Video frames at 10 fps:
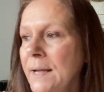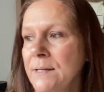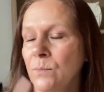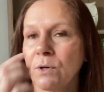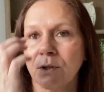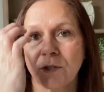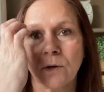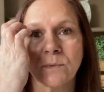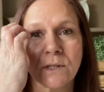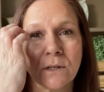is one of the
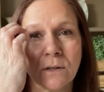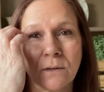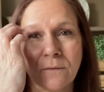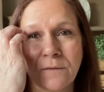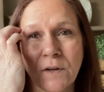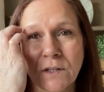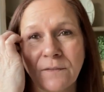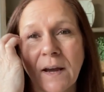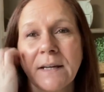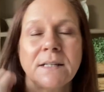jobs. First
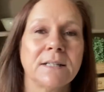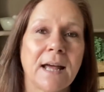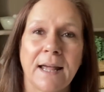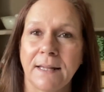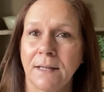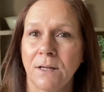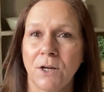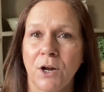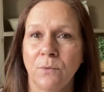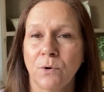finest day, you
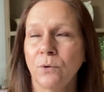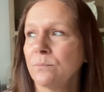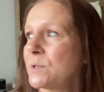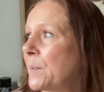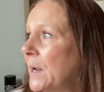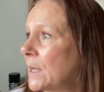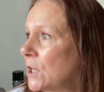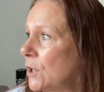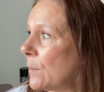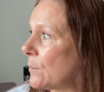know, come spring,
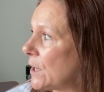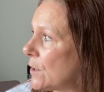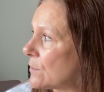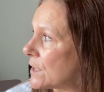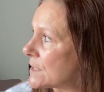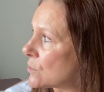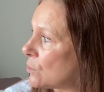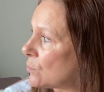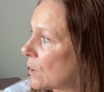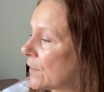you know, when we know that it's
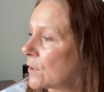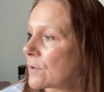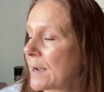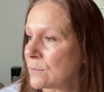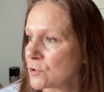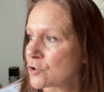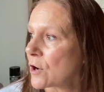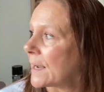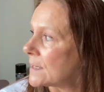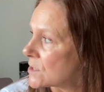all, and the ground's
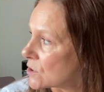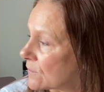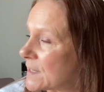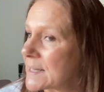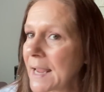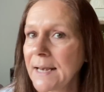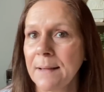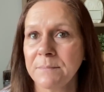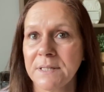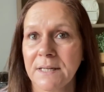dry and stuff, it's getting
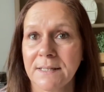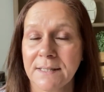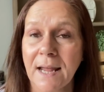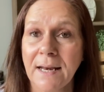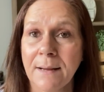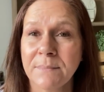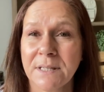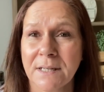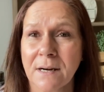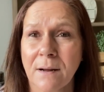emptied,
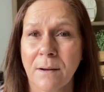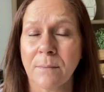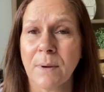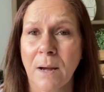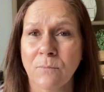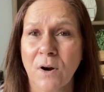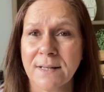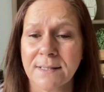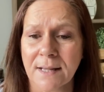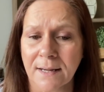and I'm
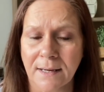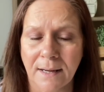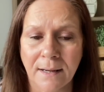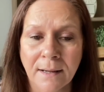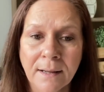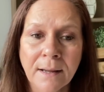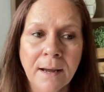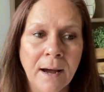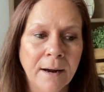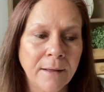ransacking it,
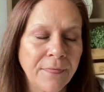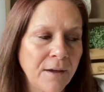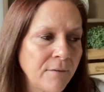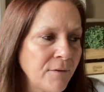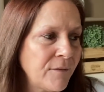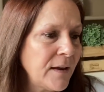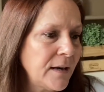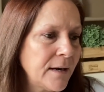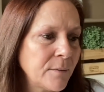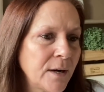and I have a
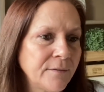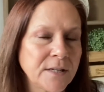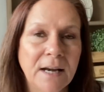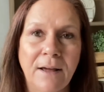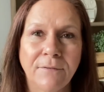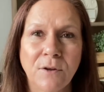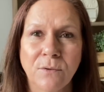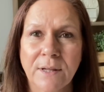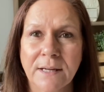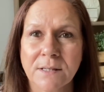feeling I'm gonna have to let a few
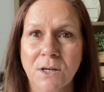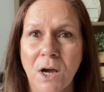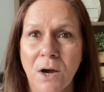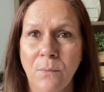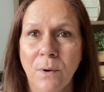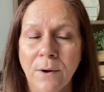things go